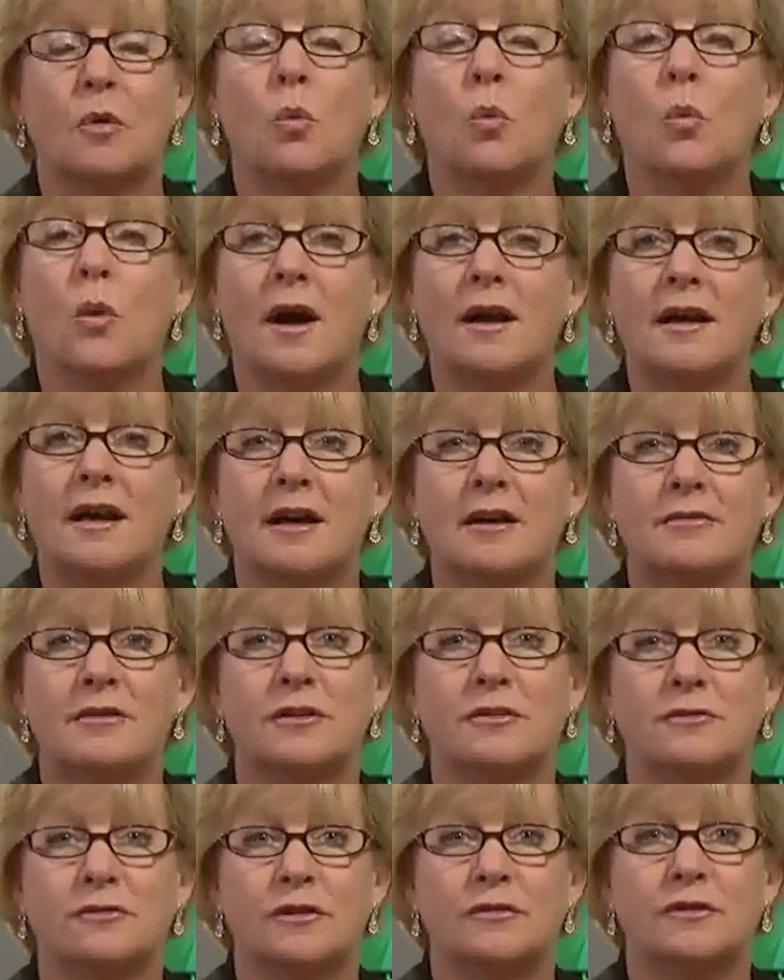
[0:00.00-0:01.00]

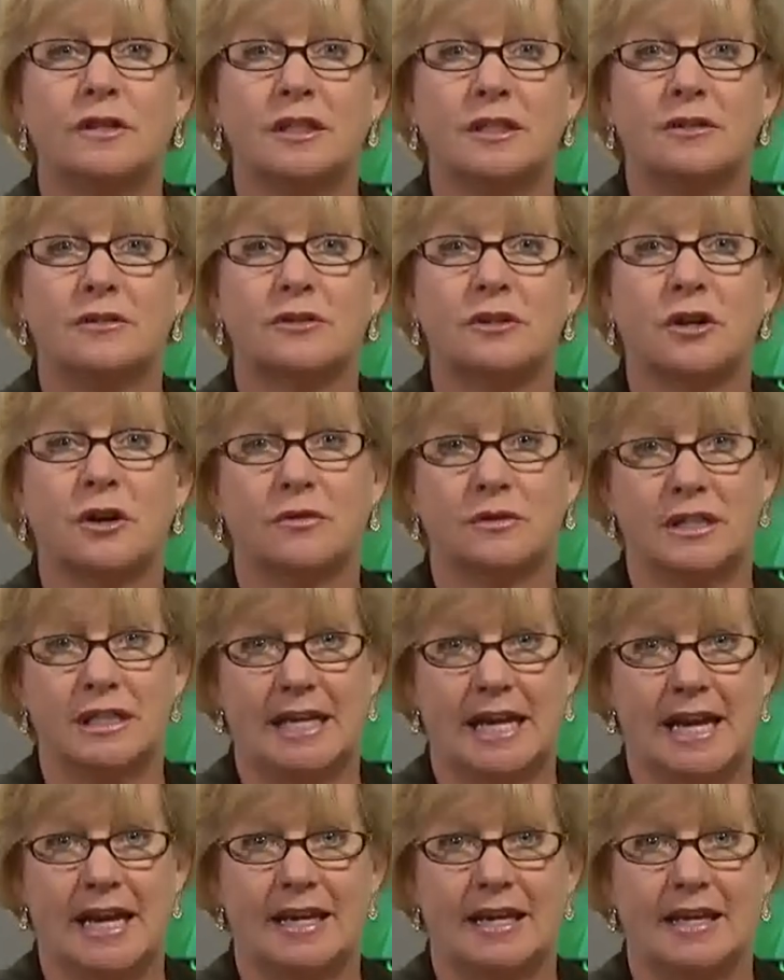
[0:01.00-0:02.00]
150 years ago
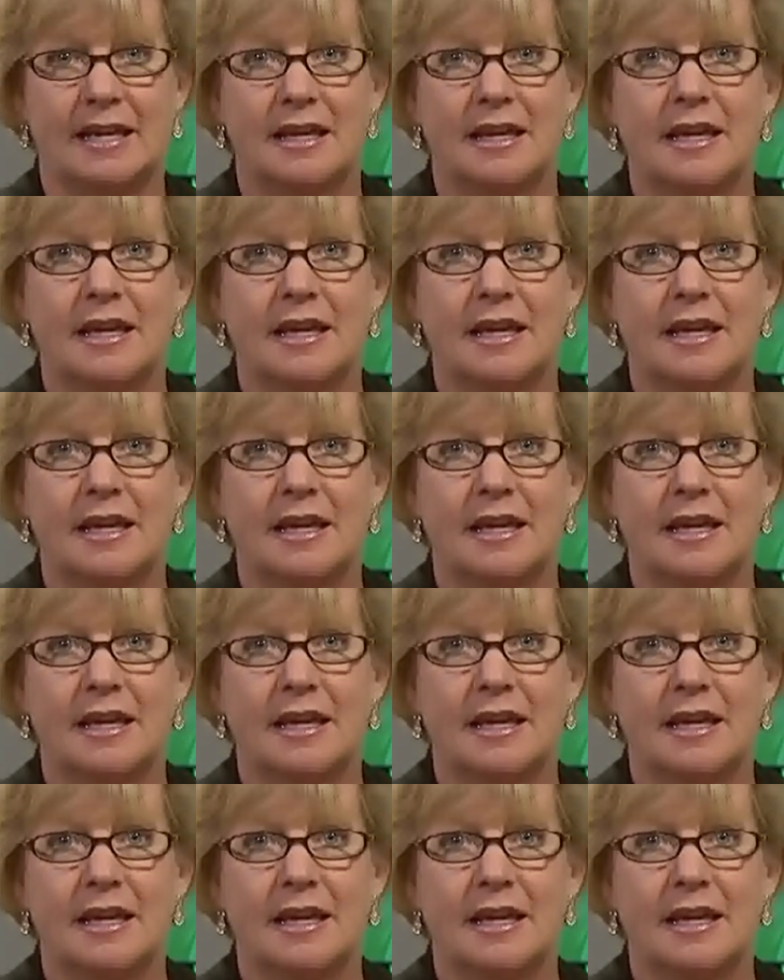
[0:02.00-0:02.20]
today.